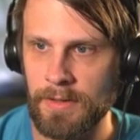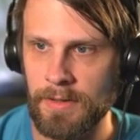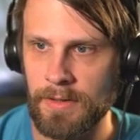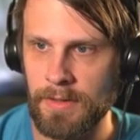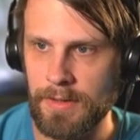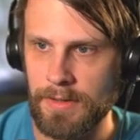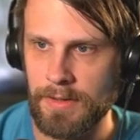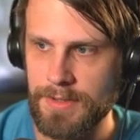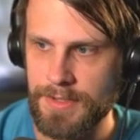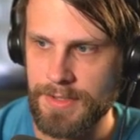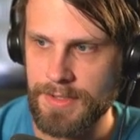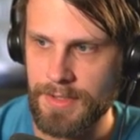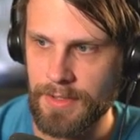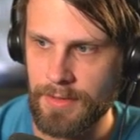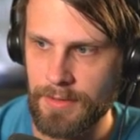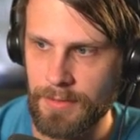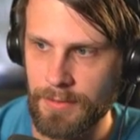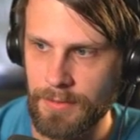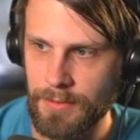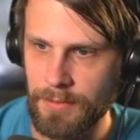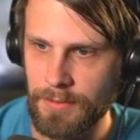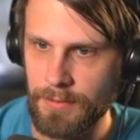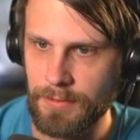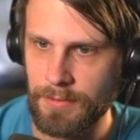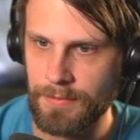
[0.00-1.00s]

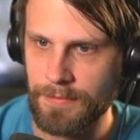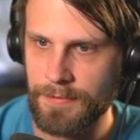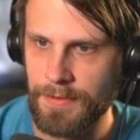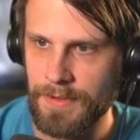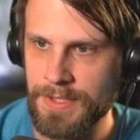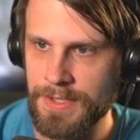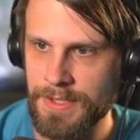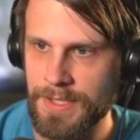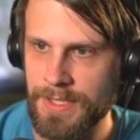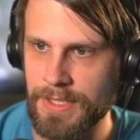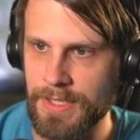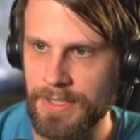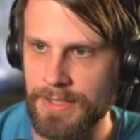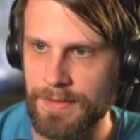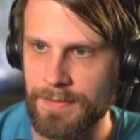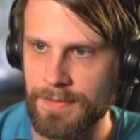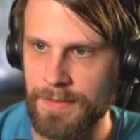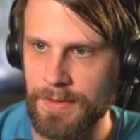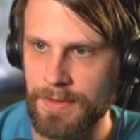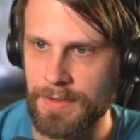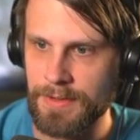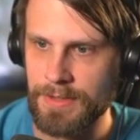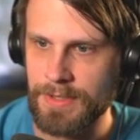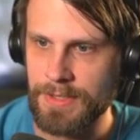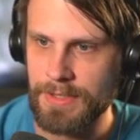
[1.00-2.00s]
so first things
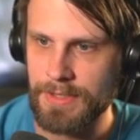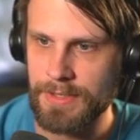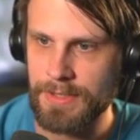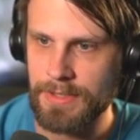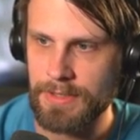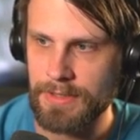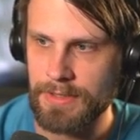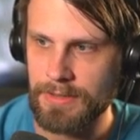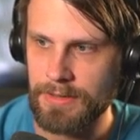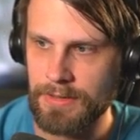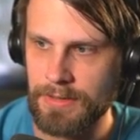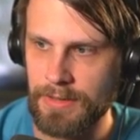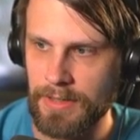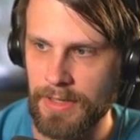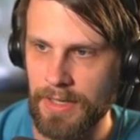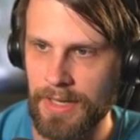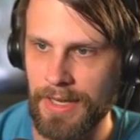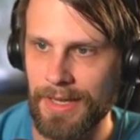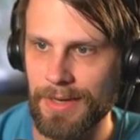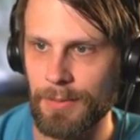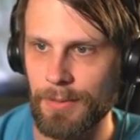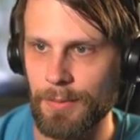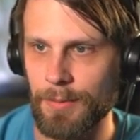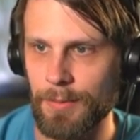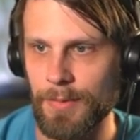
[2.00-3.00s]
first,
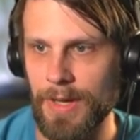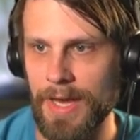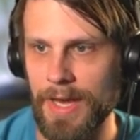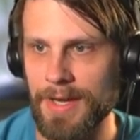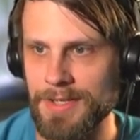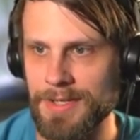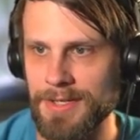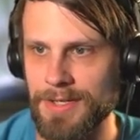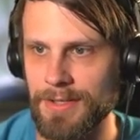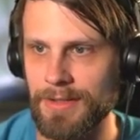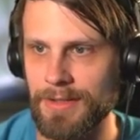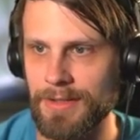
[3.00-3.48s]
uh, actually